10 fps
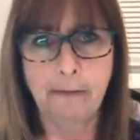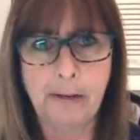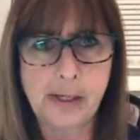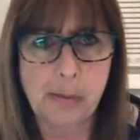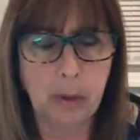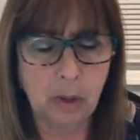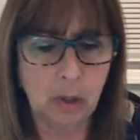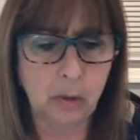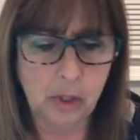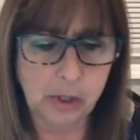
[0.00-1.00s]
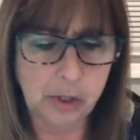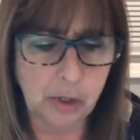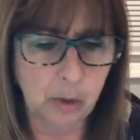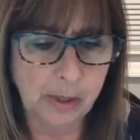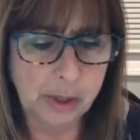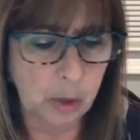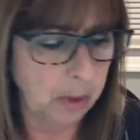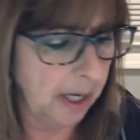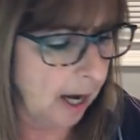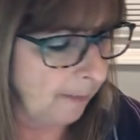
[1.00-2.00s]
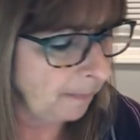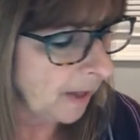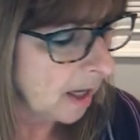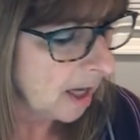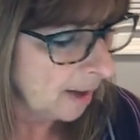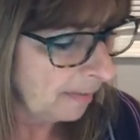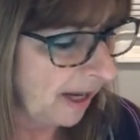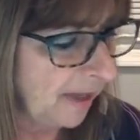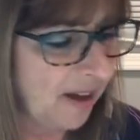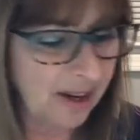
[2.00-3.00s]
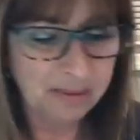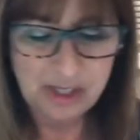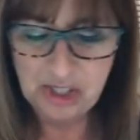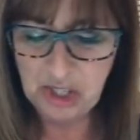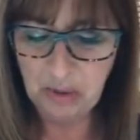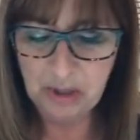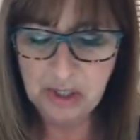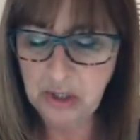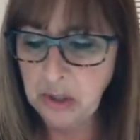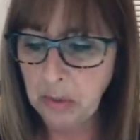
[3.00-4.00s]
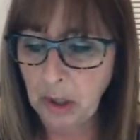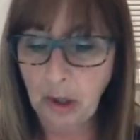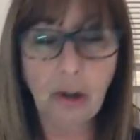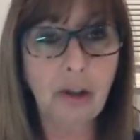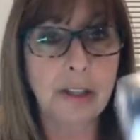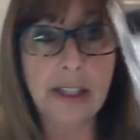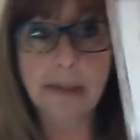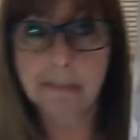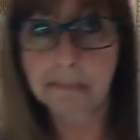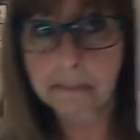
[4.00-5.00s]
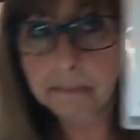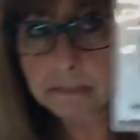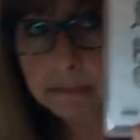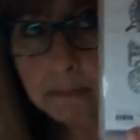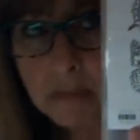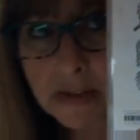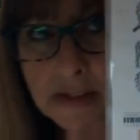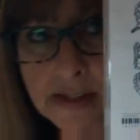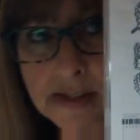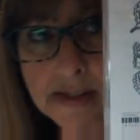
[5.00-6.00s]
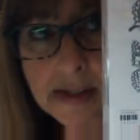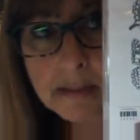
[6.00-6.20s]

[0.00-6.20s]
on Facebook too, just so you know what's going on. But I thought I would show it to you early. This is